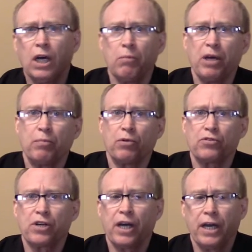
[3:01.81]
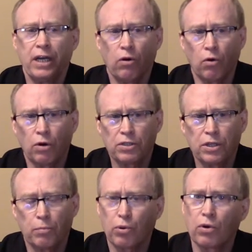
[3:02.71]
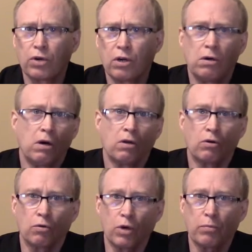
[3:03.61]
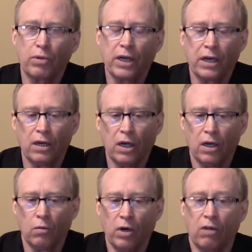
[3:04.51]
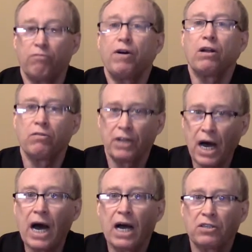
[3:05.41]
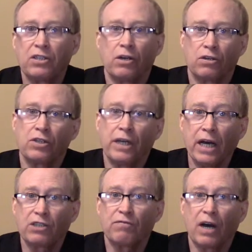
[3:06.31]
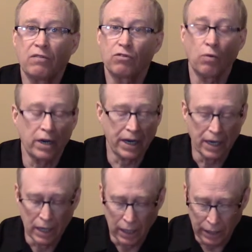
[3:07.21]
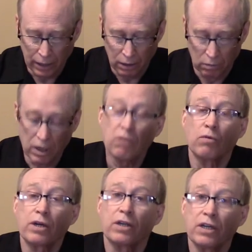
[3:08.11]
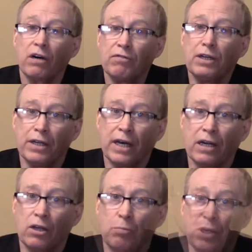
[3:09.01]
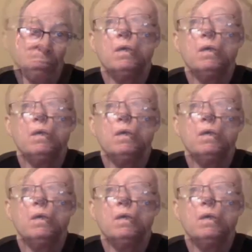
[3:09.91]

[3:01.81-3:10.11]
people say, or it's in a protocol or work plan, well, follow the IICRC S520. Well, we're going to delve into that a little bit.